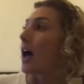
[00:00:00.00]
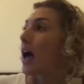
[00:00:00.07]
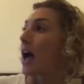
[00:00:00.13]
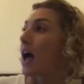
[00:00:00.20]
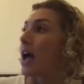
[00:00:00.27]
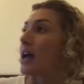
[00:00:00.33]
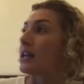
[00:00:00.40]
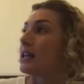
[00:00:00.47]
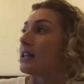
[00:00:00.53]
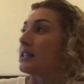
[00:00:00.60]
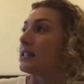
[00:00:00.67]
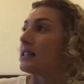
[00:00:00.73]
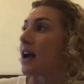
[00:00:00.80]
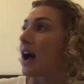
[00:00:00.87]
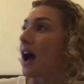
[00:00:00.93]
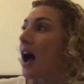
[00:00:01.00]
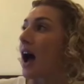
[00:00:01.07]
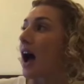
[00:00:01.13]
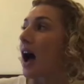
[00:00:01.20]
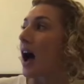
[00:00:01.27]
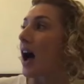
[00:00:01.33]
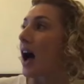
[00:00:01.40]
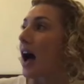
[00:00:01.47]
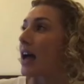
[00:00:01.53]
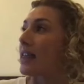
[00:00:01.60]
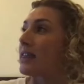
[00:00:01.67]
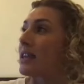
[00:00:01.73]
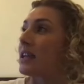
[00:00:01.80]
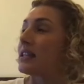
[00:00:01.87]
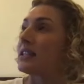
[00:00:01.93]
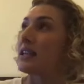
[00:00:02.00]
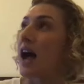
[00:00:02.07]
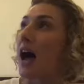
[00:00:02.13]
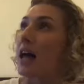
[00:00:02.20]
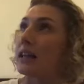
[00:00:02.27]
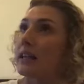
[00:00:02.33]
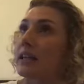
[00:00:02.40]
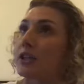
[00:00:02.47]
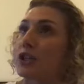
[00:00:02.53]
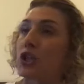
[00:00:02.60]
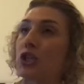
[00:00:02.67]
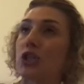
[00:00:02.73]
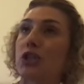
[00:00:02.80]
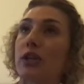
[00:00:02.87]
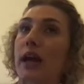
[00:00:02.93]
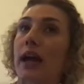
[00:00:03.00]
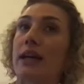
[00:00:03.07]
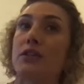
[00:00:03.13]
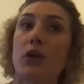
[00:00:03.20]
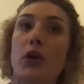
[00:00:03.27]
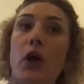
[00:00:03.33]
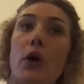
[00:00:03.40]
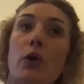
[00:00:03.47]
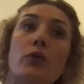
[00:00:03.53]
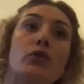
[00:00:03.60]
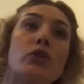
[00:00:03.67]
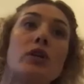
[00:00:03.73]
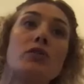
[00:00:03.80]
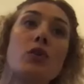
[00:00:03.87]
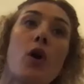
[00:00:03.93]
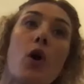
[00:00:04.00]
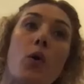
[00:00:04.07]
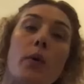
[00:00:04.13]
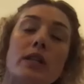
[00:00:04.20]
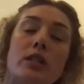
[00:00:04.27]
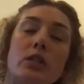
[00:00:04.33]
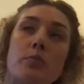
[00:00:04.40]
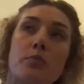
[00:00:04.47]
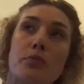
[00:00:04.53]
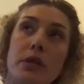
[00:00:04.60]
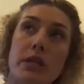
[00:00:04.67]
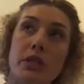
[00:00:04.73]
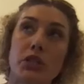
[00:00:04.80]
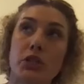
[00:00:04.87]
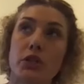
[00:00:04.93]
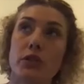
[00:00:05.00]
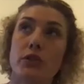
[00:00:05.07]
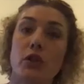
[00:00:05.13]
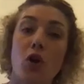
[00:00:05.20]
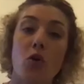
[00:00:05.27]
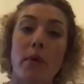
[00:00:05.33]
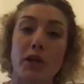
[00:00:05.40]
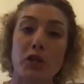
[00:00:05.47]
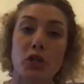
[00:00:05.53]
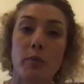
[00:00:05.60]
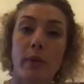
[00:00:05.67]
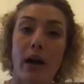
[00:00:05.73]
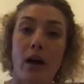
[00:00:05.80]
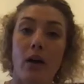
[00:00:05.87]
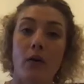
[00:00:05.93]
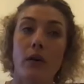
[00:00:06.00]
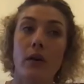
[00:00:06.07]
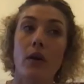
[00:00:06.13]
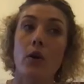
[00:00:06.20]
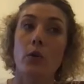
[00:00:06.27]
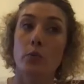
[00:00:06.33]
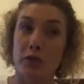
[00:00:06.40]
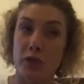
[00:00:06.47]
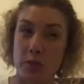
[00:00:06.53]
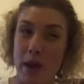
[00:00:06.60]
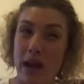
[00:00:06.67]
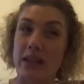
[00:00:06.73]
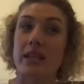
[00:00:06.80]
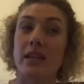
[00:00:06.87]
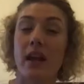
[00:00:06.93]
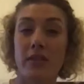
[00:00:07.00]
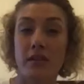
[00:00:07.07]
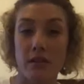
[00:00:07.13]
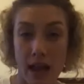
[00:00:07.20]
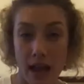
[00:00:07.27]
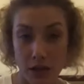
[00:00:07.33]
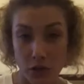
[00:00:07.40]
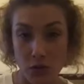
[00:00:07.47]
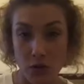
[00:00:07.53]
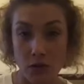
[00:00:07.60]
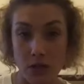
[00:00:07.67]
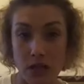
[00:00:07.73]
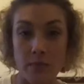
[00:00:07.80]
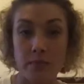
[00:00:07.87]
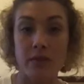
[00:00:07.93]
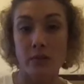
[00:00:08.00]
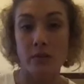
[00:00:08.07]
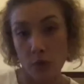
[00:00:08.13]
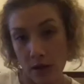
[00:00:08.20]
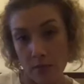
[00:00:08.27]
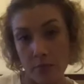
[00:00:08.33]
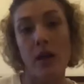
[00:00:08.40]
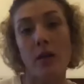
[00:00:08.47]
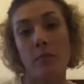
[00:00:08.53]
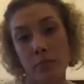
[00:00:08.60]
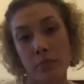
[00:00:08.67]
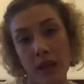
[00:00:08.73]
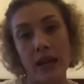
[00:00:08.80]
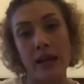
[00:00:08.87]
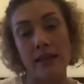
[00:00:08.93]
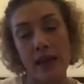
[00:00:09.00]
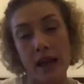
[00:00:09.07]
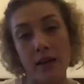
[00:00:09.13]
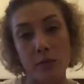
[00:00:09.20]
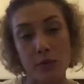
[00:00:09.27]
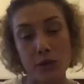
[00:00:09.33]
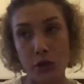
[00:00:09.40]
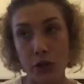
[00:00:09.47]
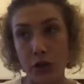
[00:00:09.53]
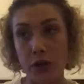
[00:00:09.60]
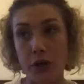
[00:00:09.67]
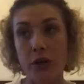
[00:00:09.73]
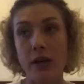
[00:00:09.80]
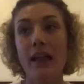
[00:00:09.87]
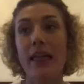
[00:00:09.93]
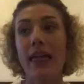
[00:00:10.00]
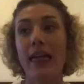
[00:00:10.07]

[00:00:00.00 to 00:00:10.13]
And I think Dalic as a coach has always preached so much about respecting other national teams and getting that in return.